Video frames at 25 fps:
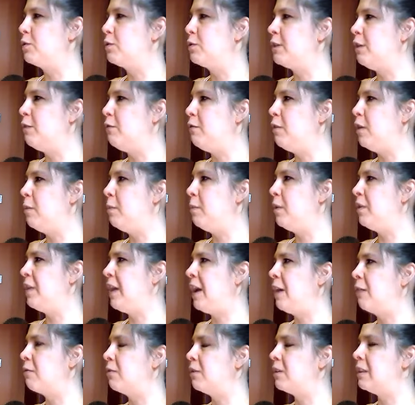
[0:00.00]
yourself up, but
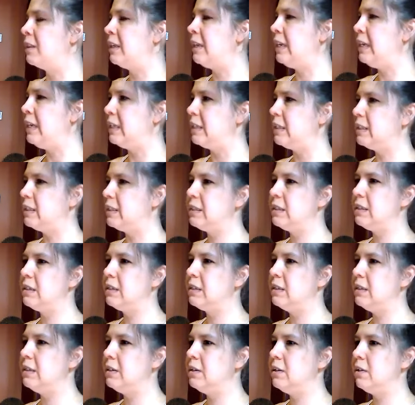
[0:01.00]
that release,
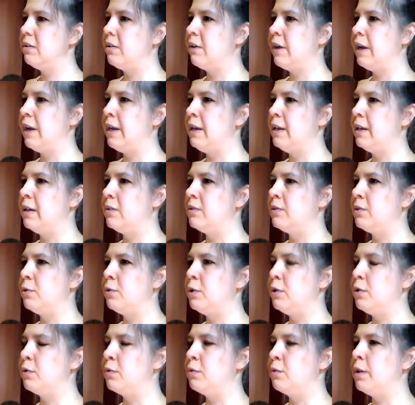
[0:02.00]
right? As though
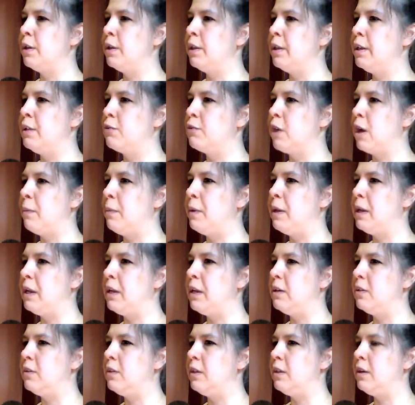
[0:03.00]
you're really dropping
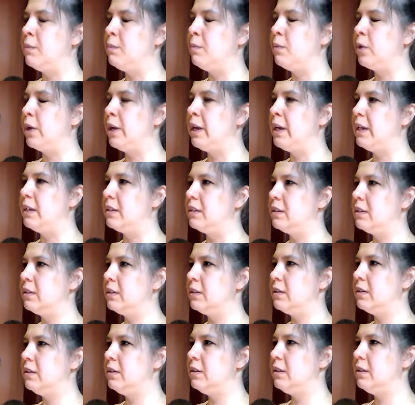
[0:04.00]
into the embrace
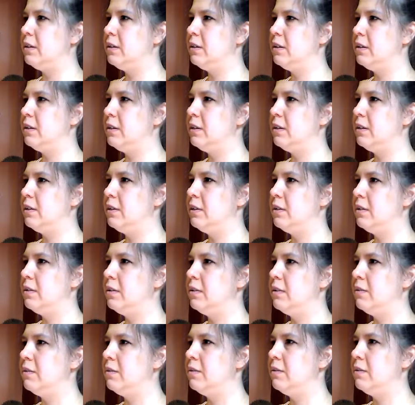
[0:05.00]

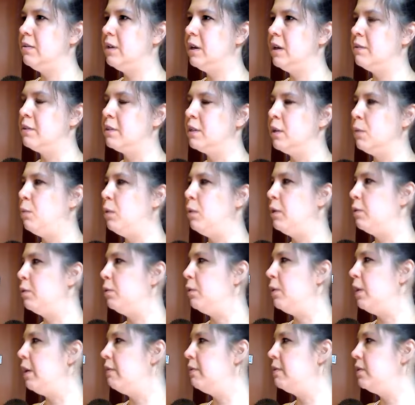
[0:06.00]
of someone
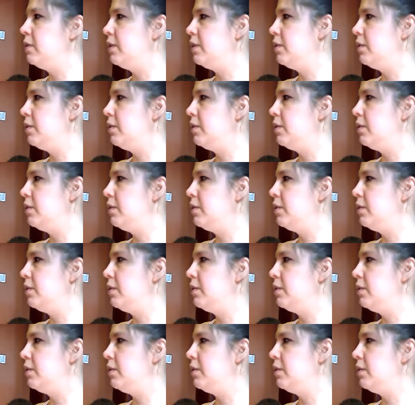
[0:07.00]
who loves